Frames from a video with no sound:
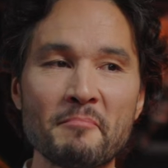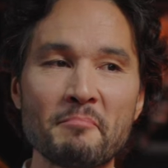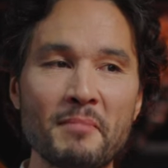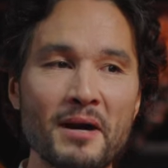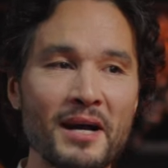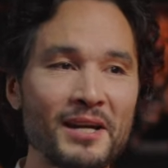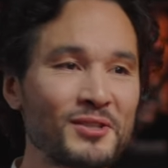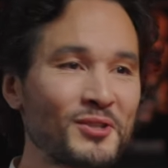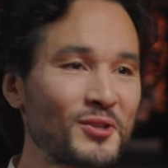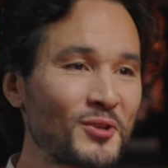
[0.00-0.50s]

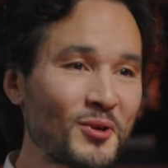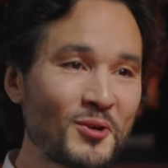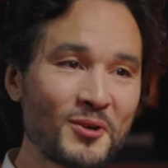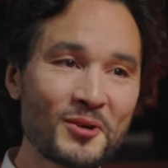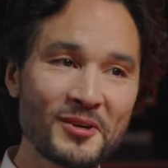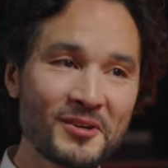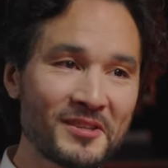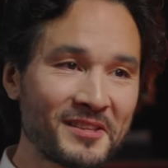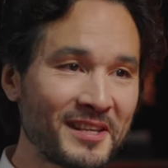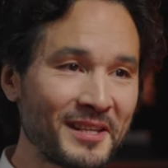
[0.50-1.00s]
Much
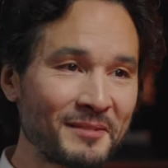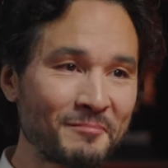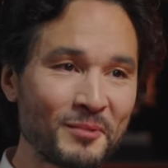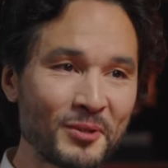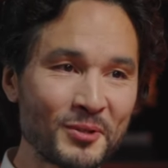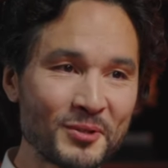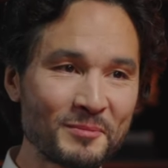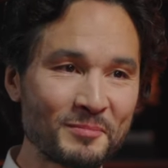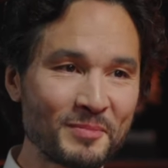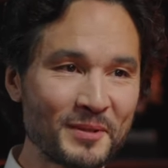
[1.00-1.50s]
earlier than
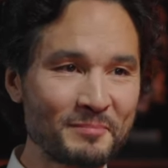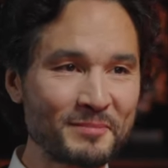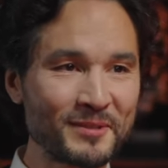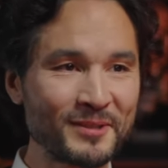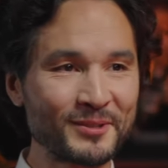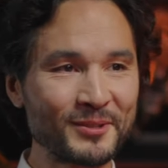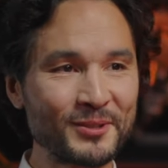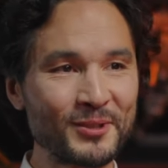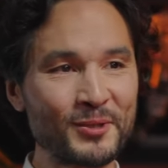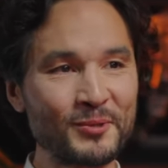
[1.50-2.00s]
most
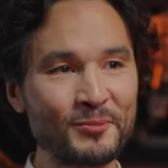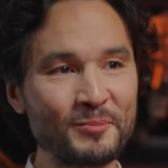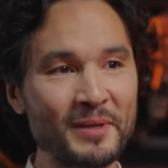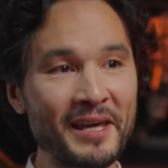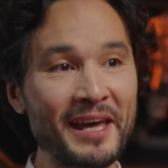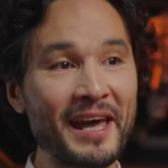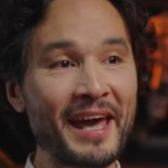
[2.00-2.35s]
people know me